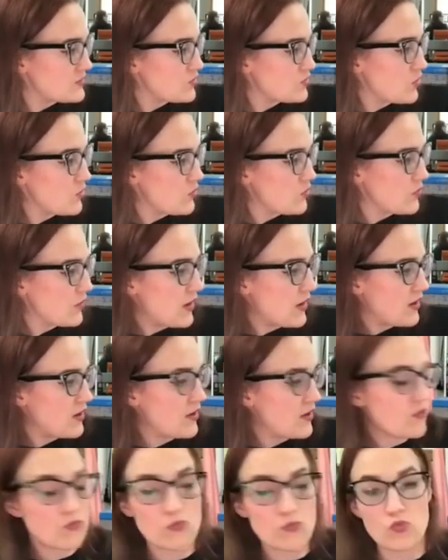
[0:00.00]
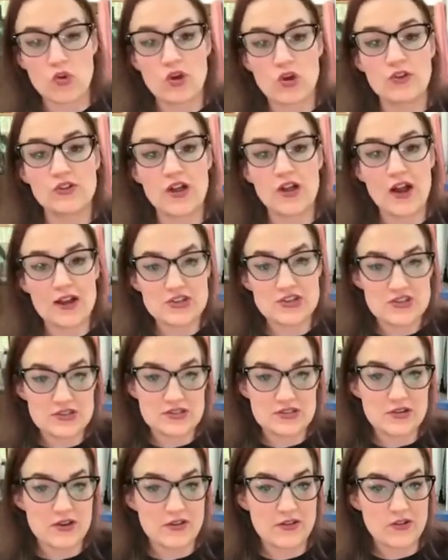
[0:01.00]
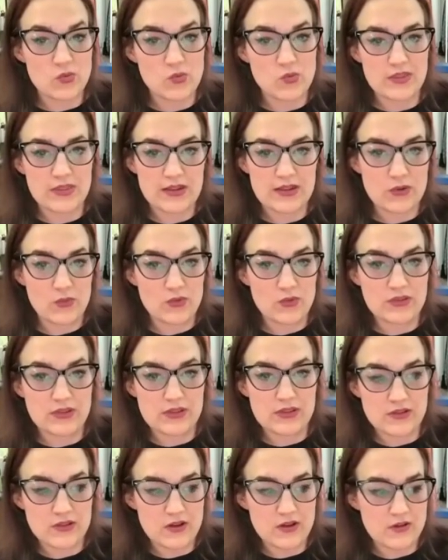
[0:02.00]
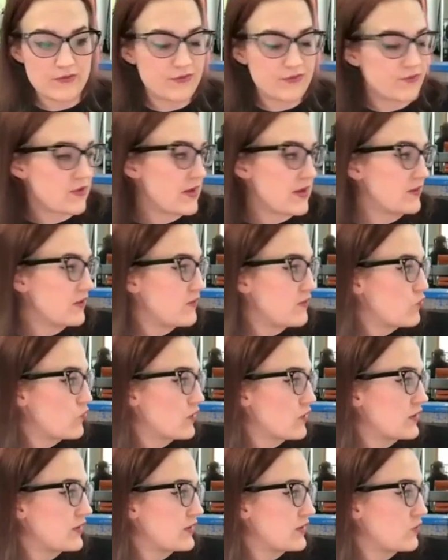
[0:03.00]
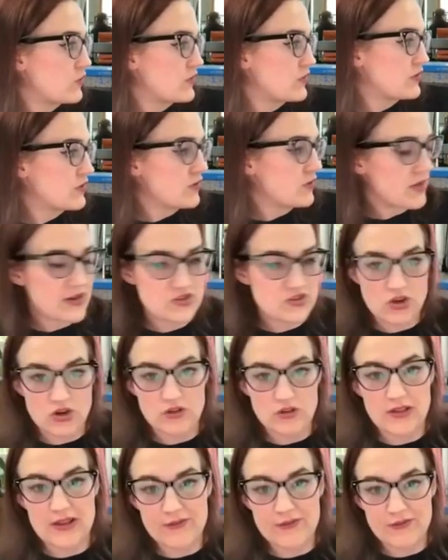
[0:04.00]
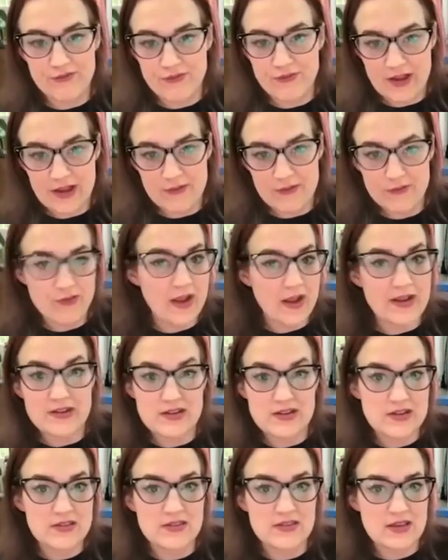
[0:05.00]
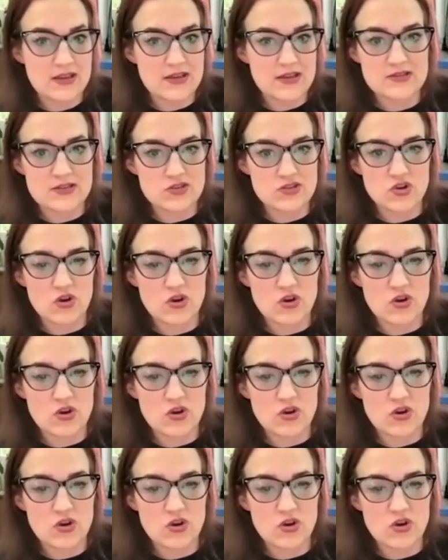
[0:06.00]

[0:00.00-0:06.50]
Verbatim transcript: so uh, collage is another one that I really love. I love working with collage or like finding things and